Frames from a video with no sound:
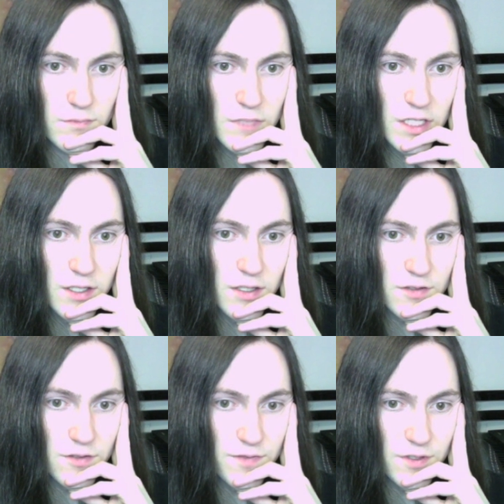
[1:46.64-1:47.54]
He
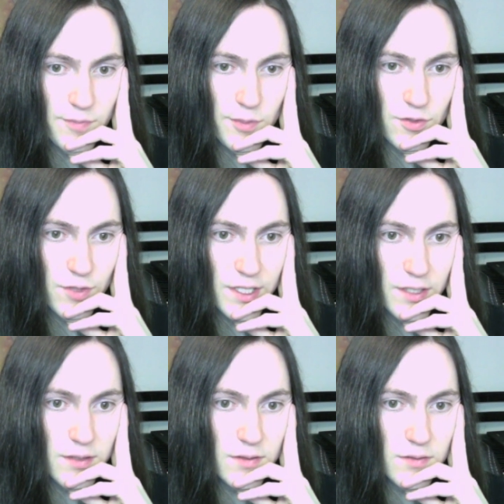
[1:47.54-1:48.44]
also feels betrayed,
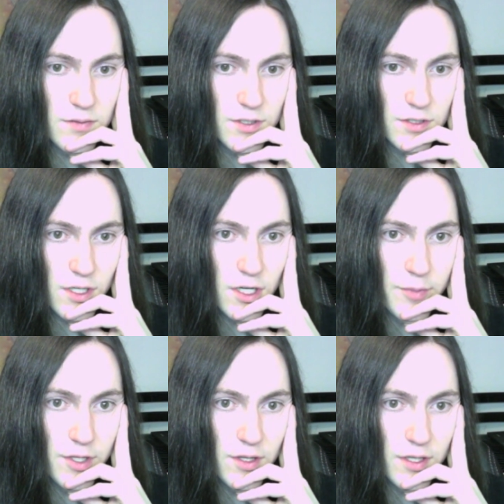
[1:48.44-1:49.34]
which is a common
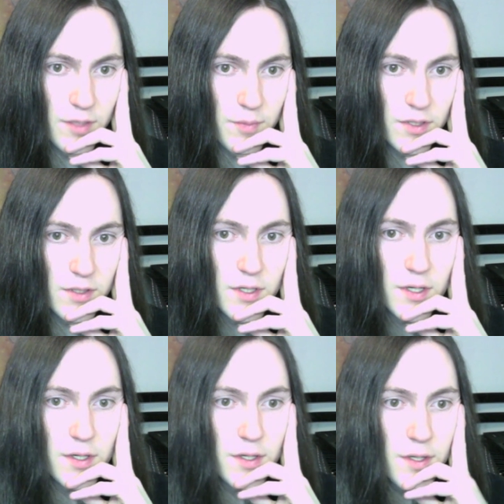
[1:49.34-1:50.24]
theme.
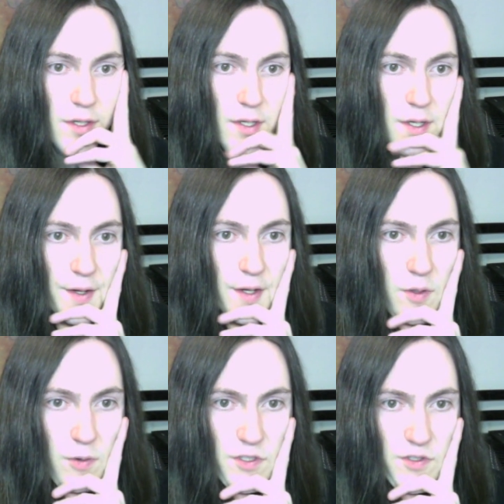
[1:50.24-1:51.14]

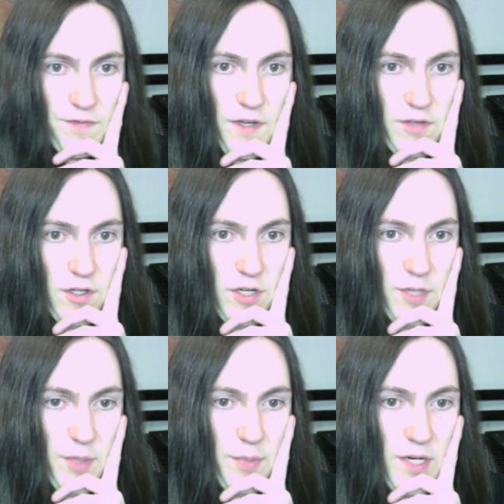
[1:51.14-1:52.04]
What's your favorite
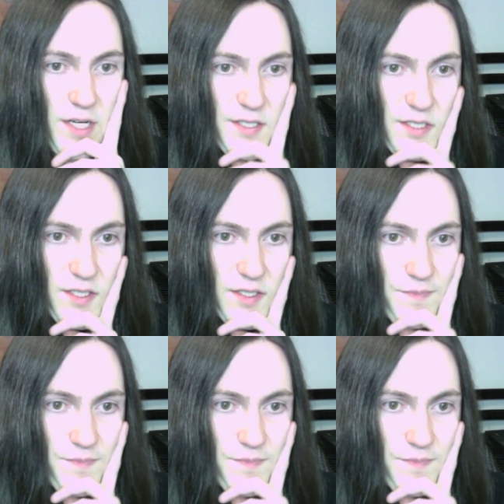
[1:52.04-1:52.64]
creepypasta?